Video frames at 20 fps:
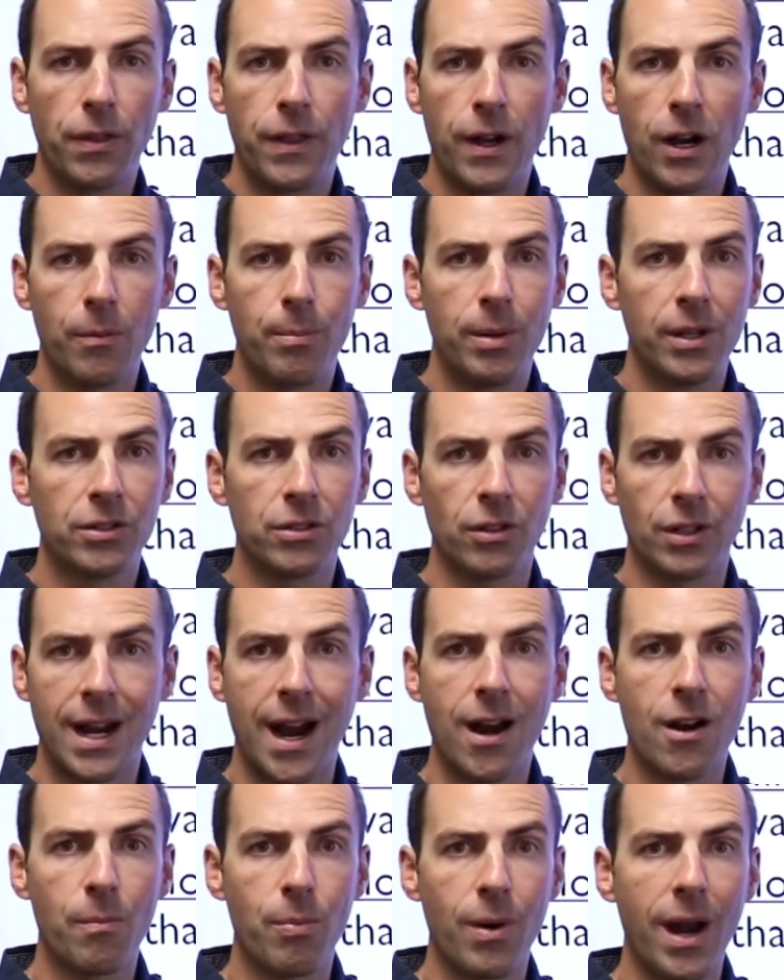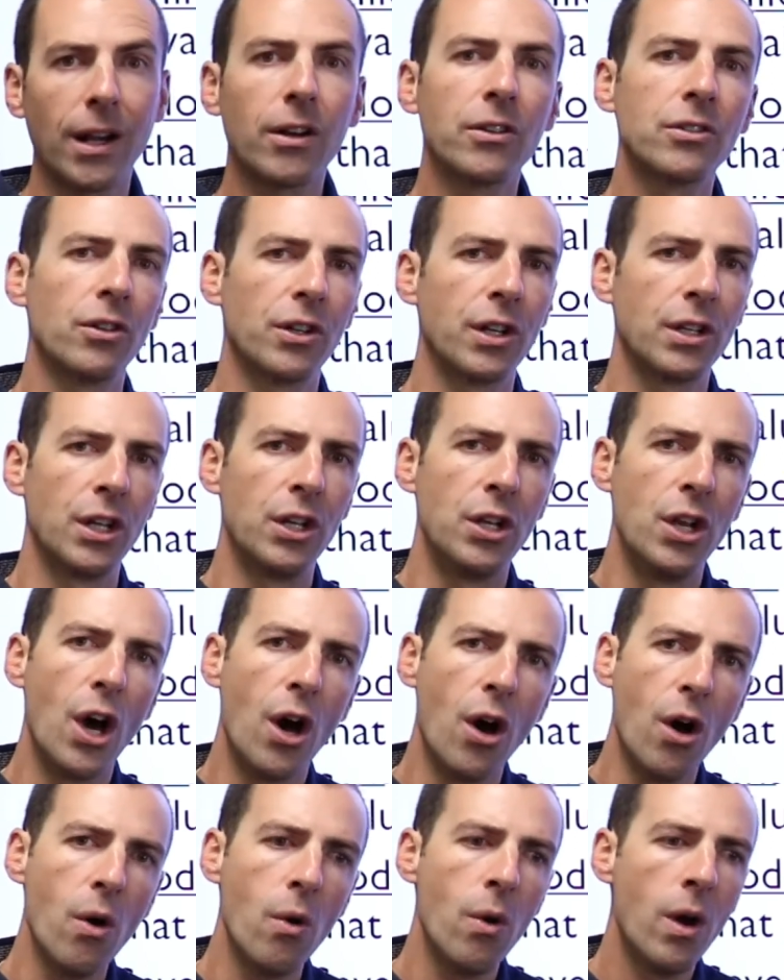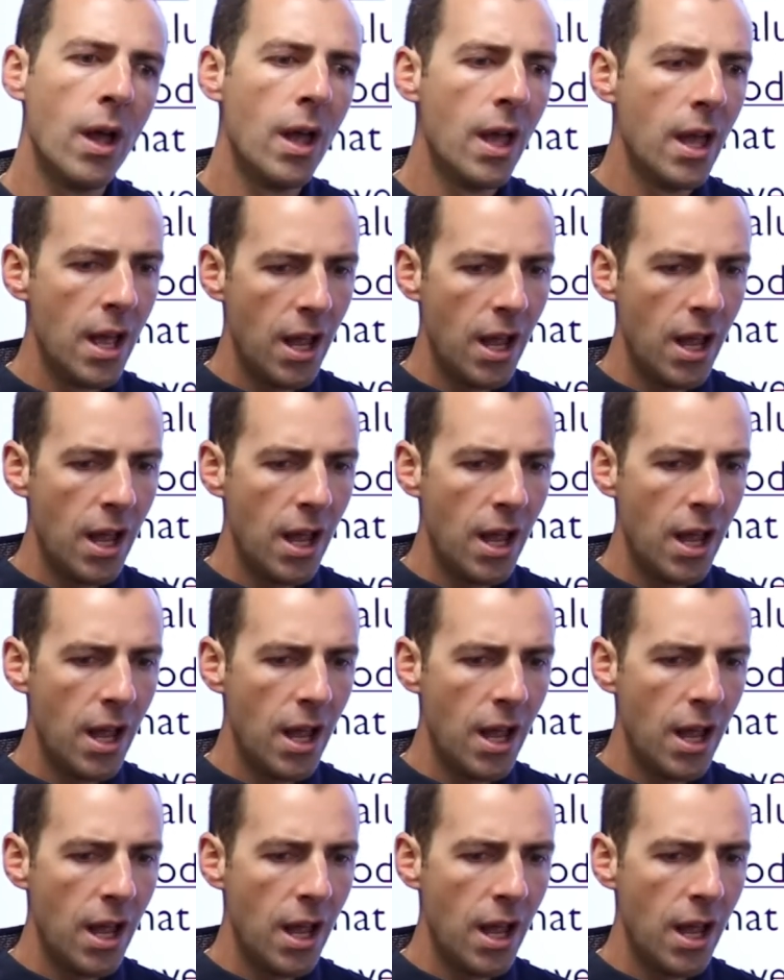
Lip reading: therapists or chiropractors, are going to know,